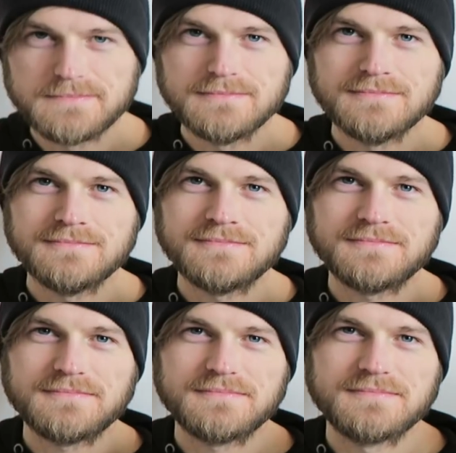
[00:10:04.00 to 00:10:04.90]

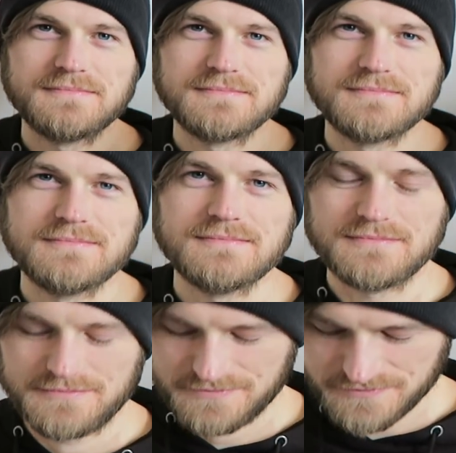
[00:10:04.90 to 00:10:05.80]

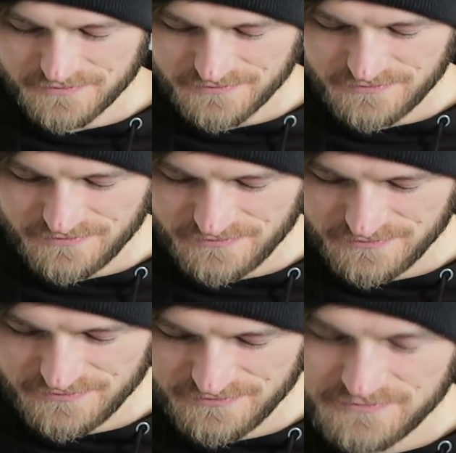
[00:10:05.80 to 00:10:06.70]

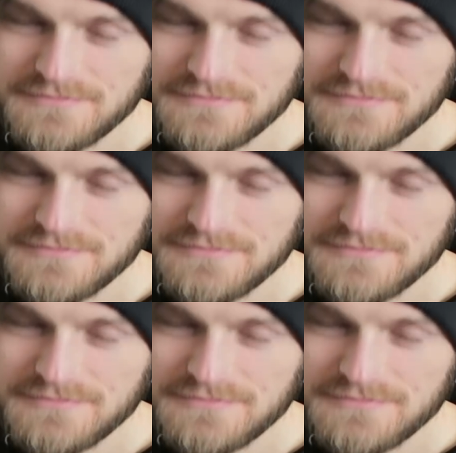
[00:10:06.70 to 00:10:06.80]
This person isn't speaking.